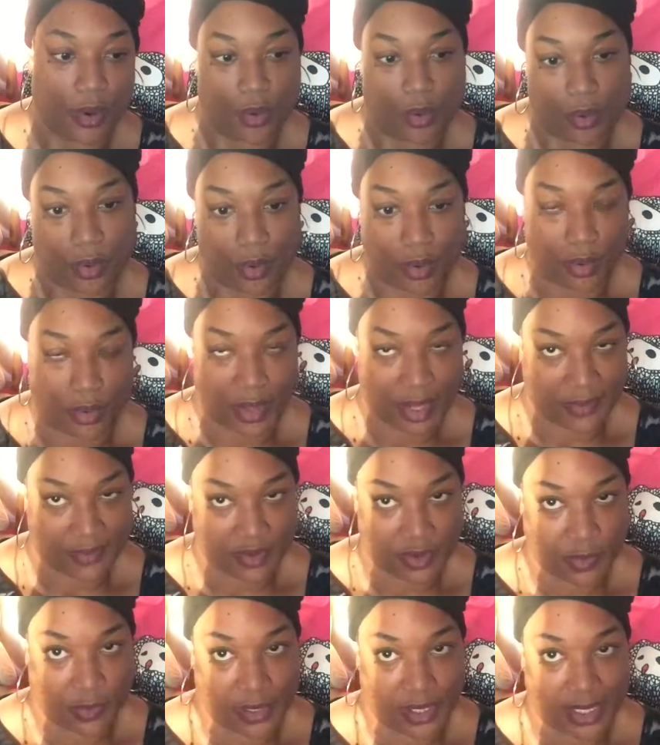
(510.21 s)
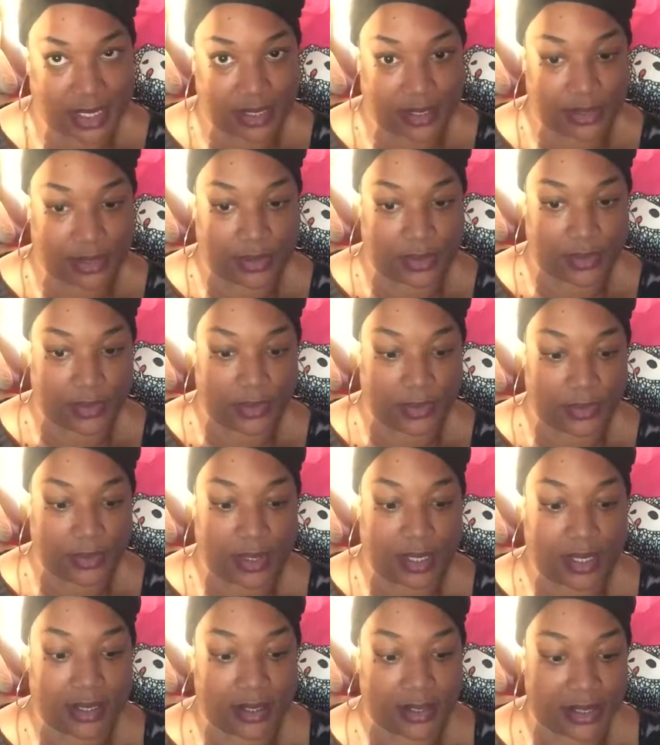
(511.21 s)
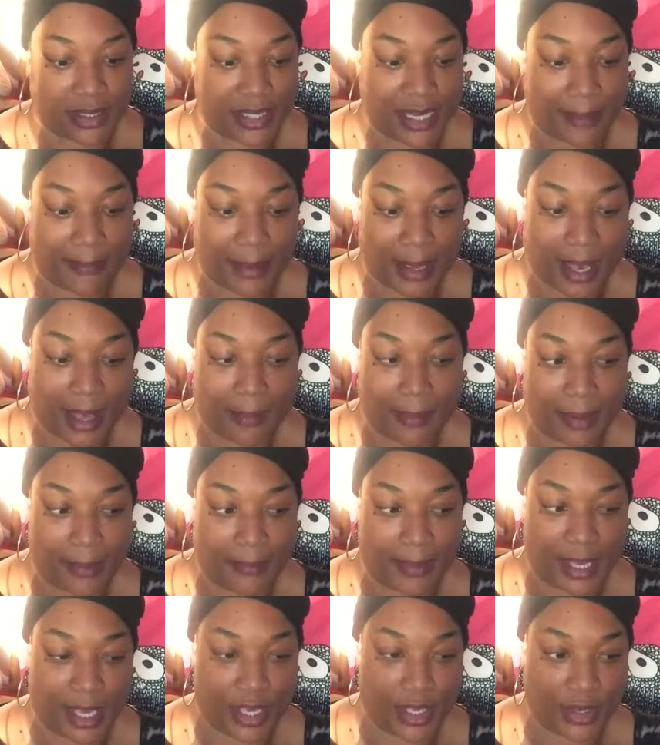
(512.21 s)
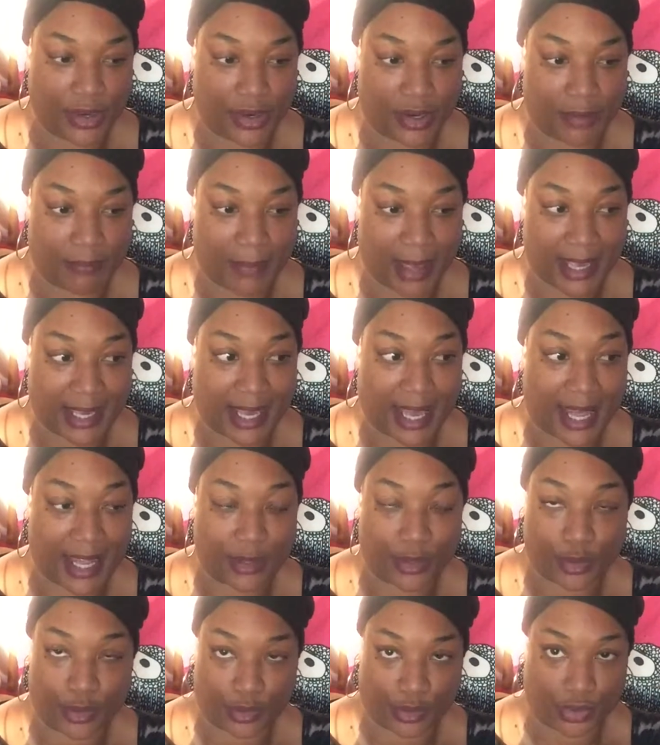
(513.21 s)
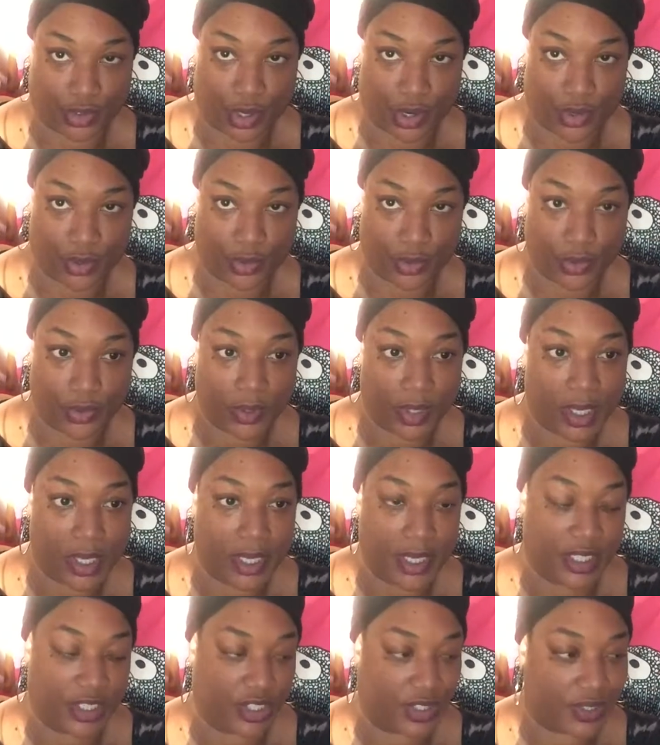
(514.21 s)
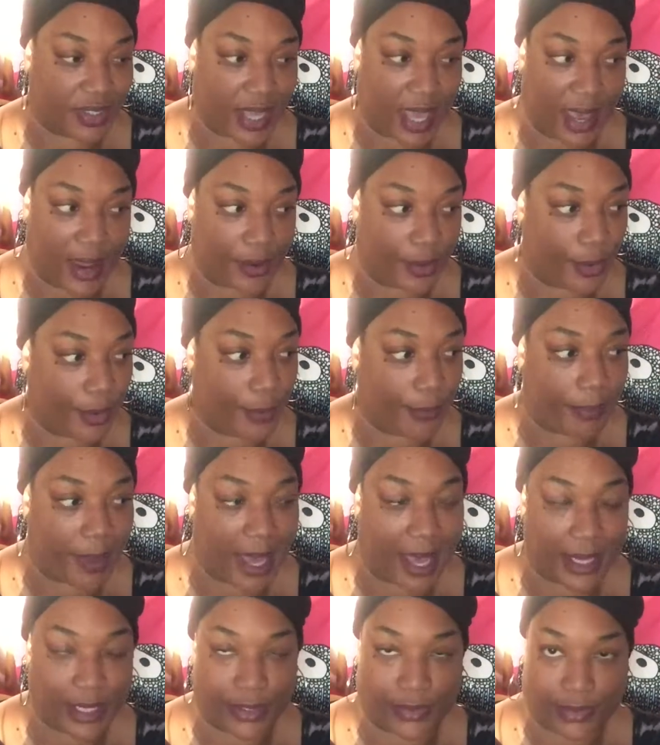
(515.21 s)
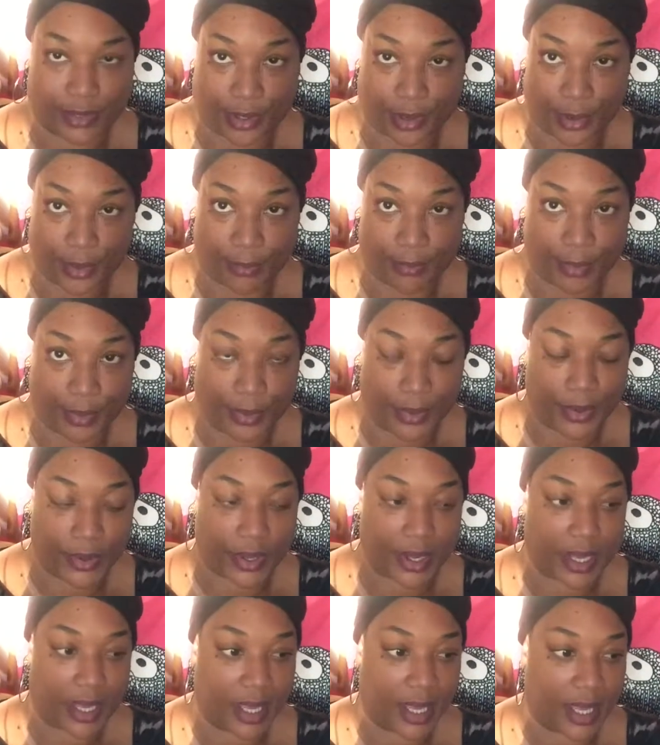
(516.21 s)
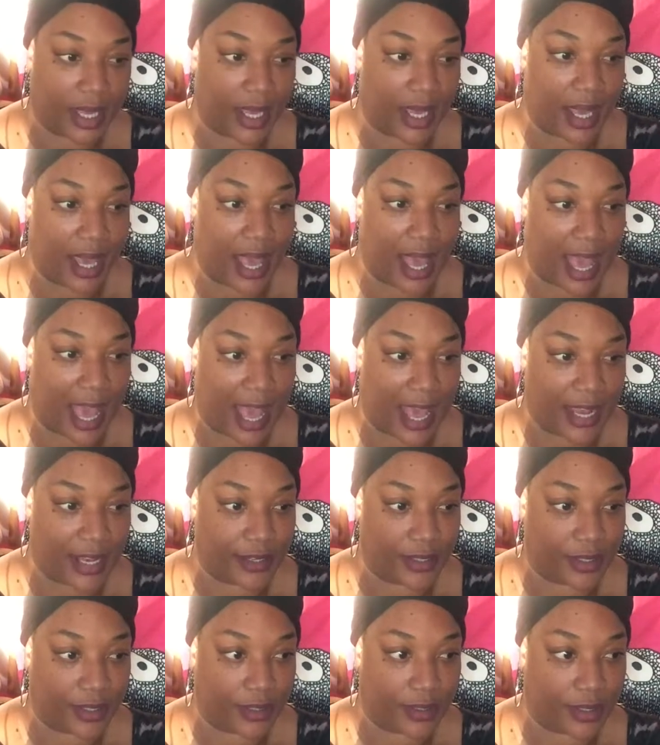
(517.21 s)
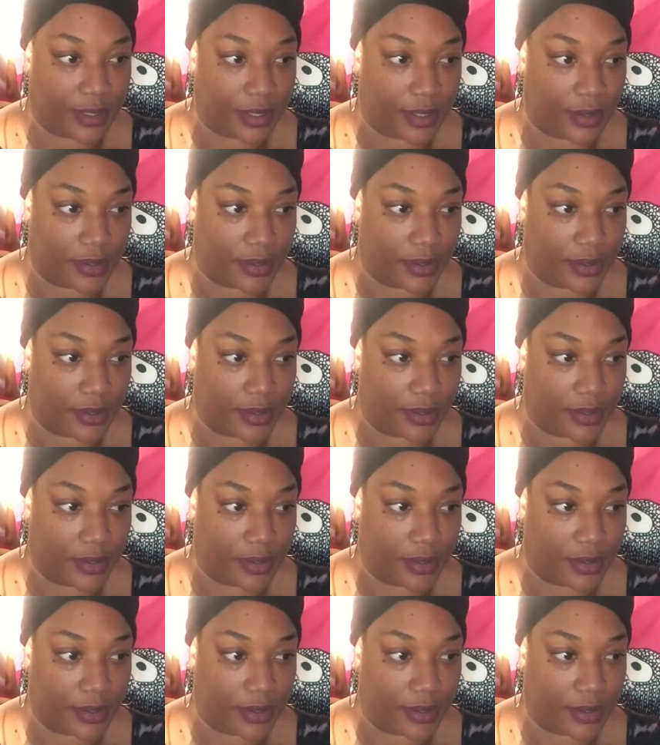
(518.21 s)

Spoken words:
Or if you wanted to step it up a bit, you can make an actual journal. Just get a notepad or a notebook, and